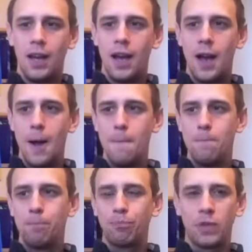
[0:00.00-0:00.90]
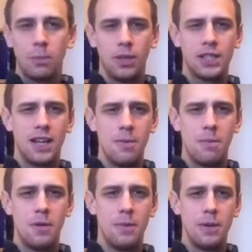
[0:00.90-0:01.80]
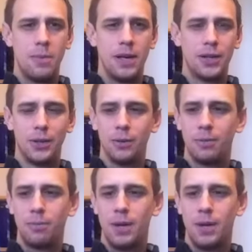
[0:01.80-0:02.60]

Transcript: But this I remember it being pretty cool.